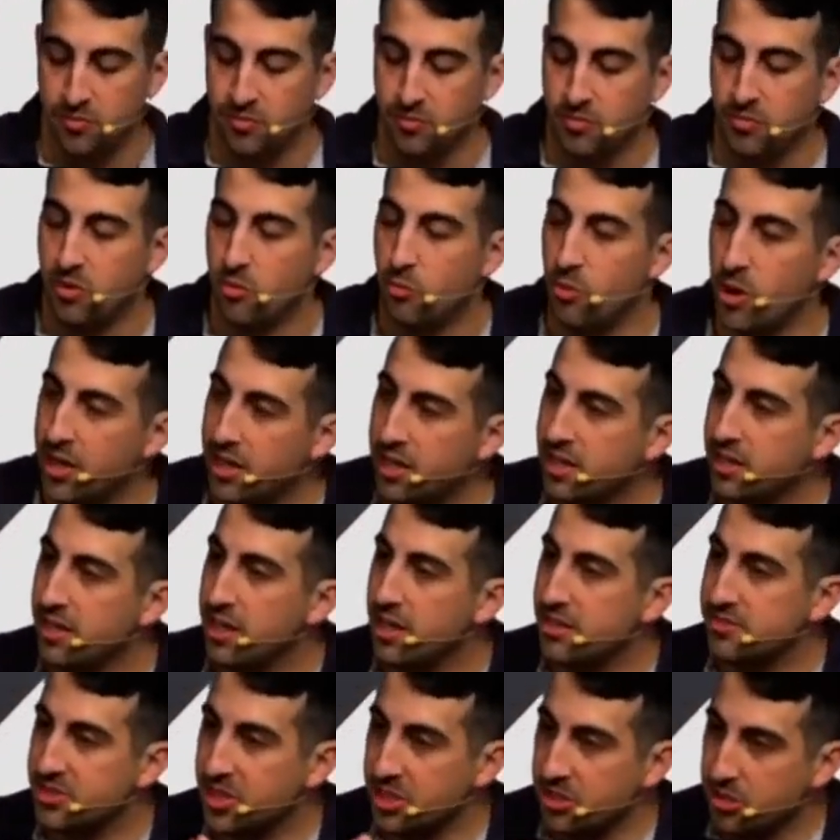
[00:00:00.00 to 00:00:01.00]

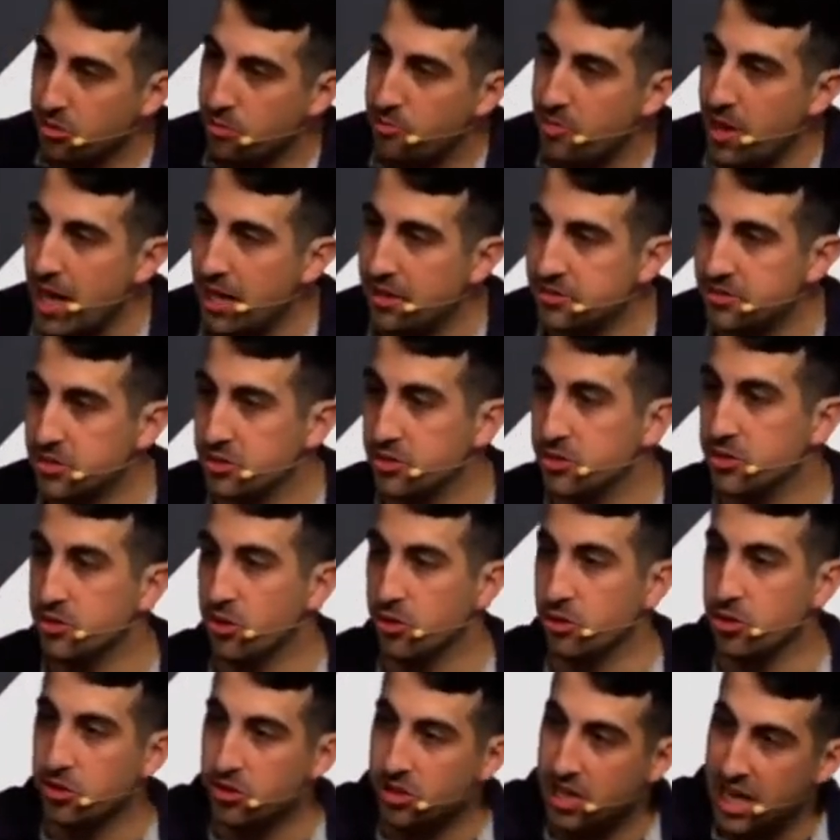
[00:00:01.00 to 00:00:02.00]
Recognize that your pastors or
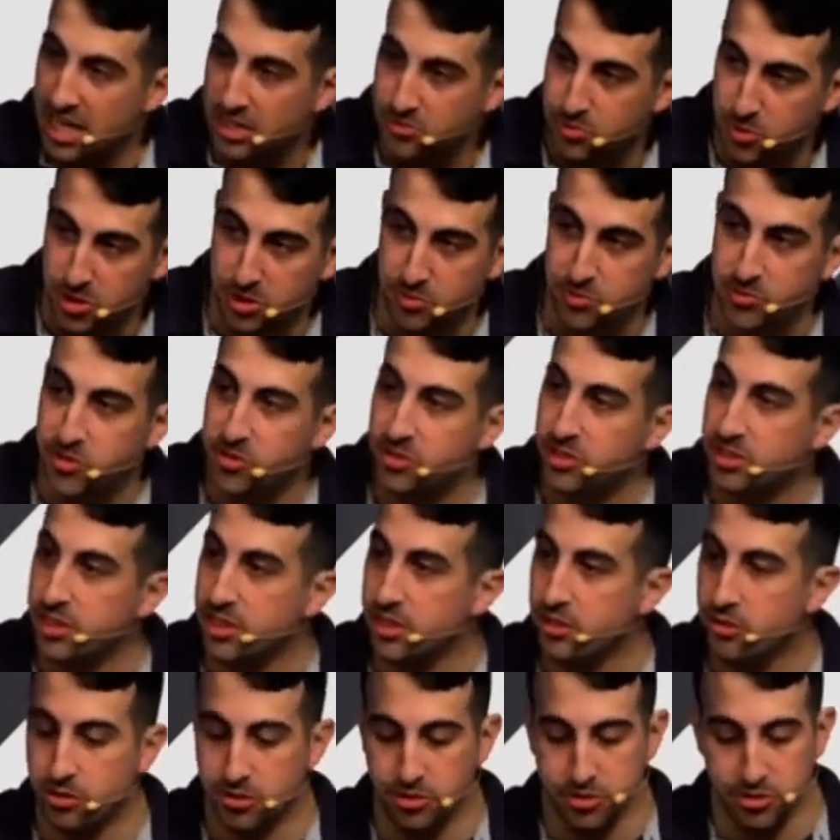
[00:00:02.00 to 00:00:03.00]
your gospel community
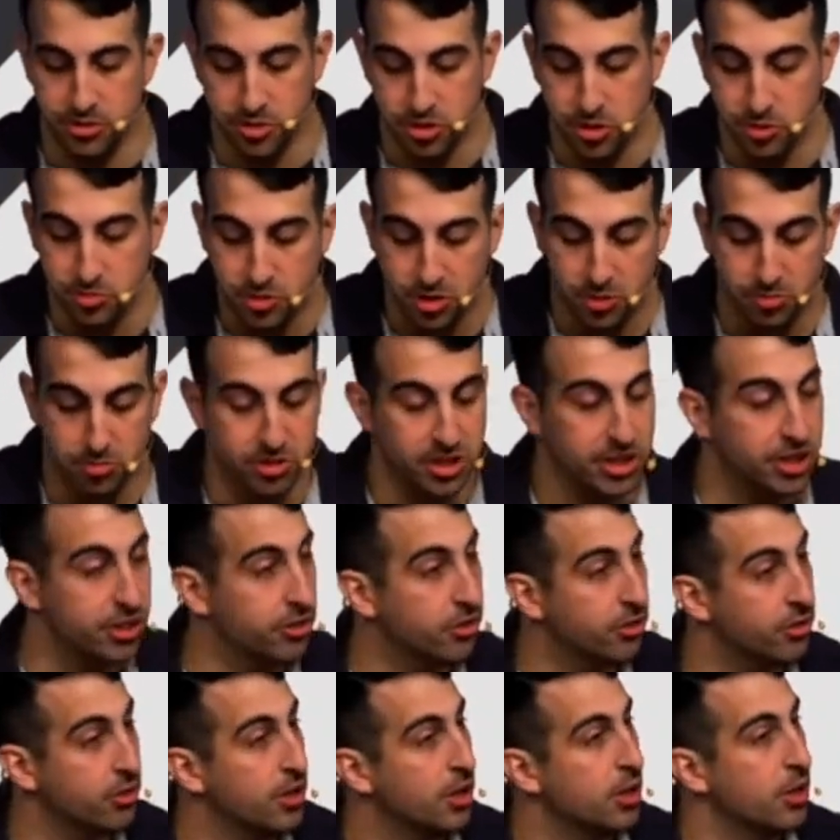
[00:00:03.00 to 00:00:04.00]
leader, your stoop group
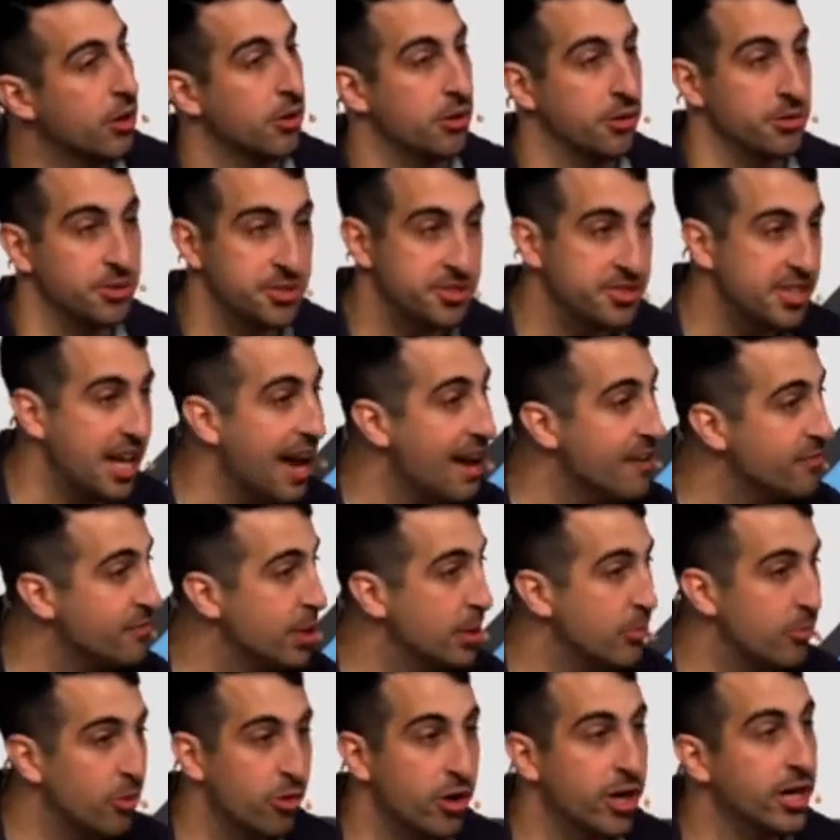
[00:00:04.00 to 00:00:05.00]
leader, or a staff
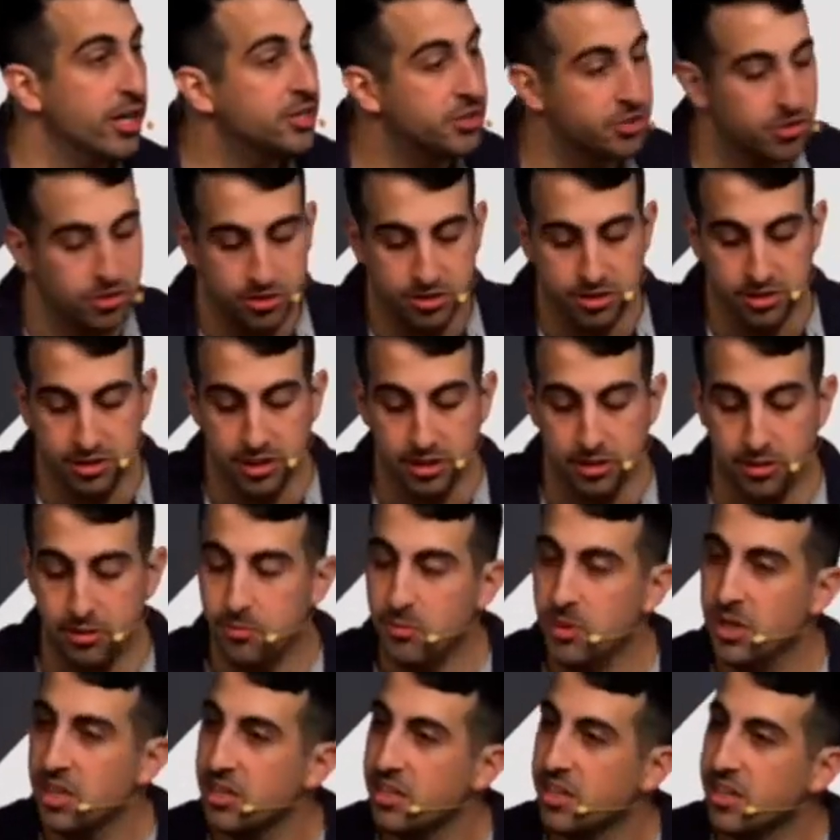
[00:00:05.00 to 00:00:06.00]
member or any church leader
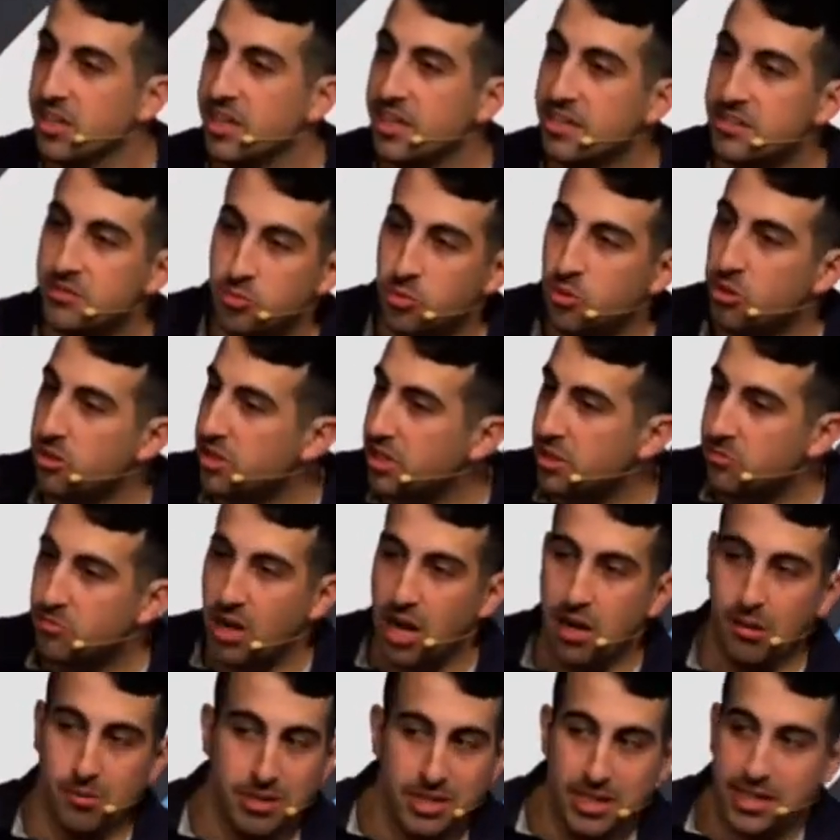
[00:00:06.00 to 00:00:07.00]
is working
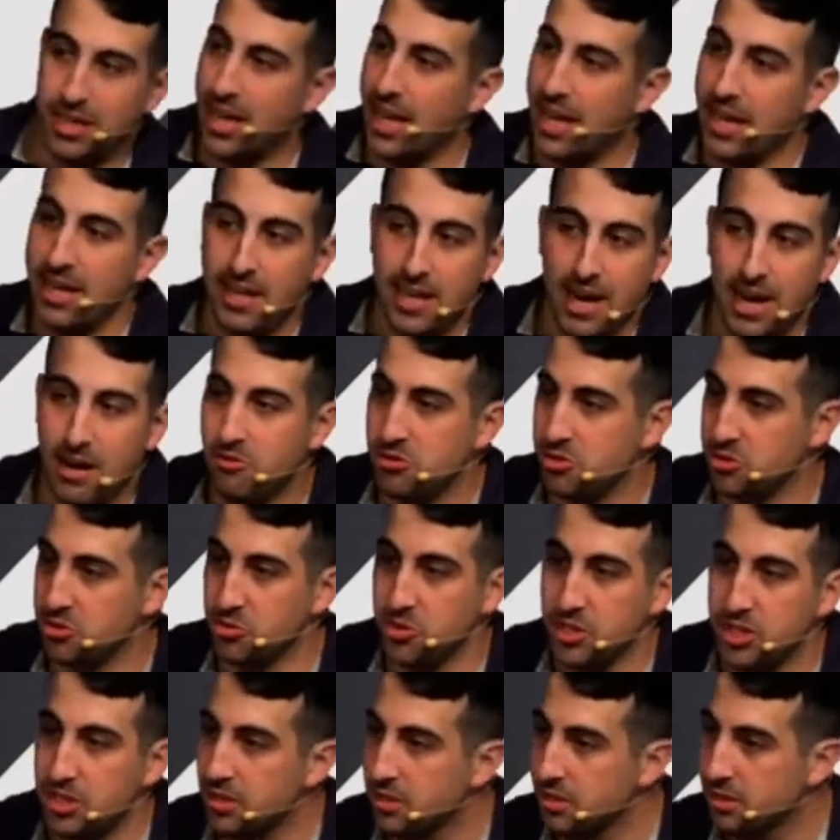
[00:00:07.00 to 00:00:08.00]
probably like 80 hours a
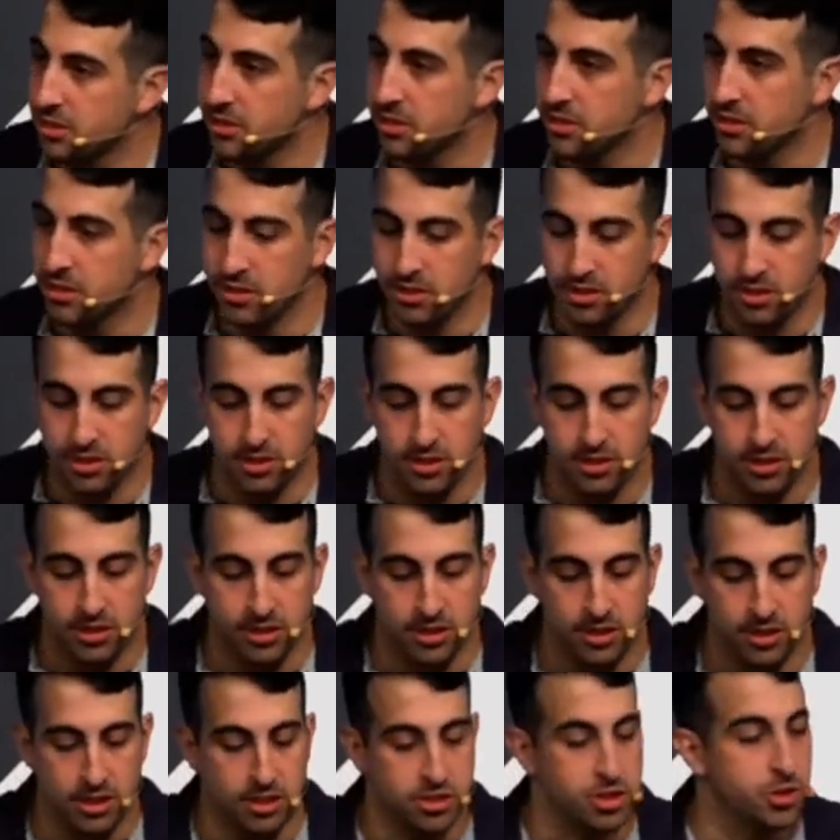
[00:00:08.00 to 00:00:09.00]
week,
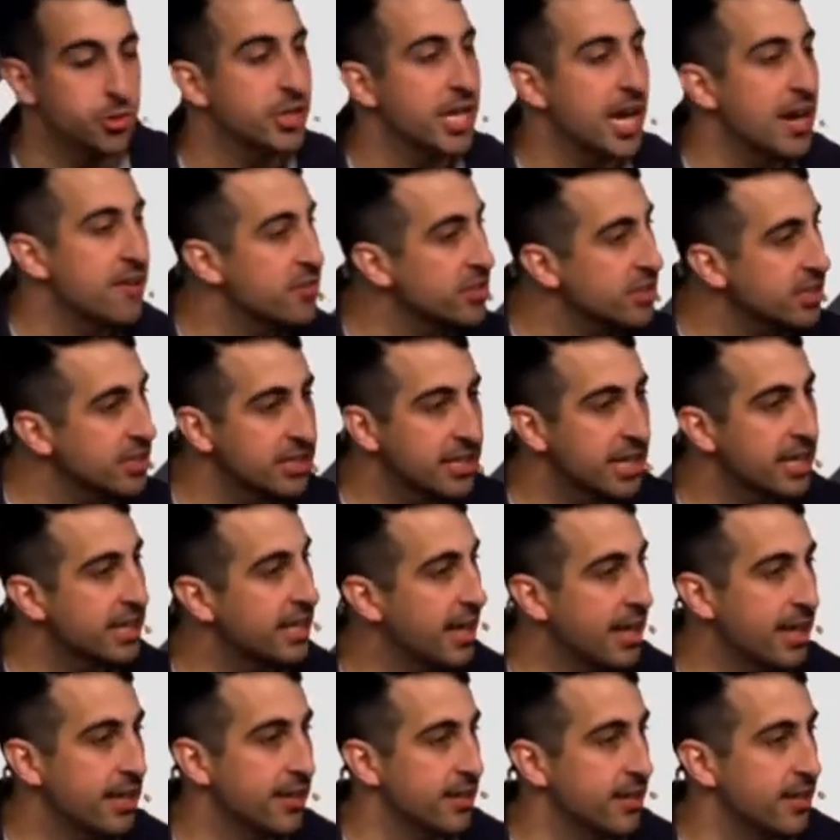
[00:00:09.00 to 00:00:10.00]
doing everything they
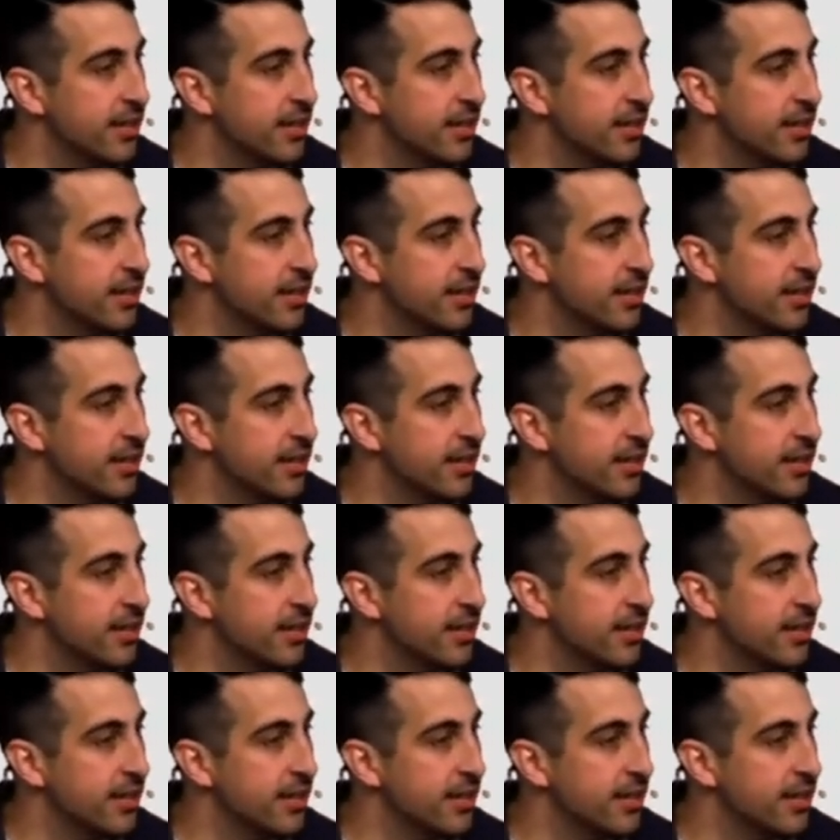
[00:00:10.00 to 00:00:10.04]
can.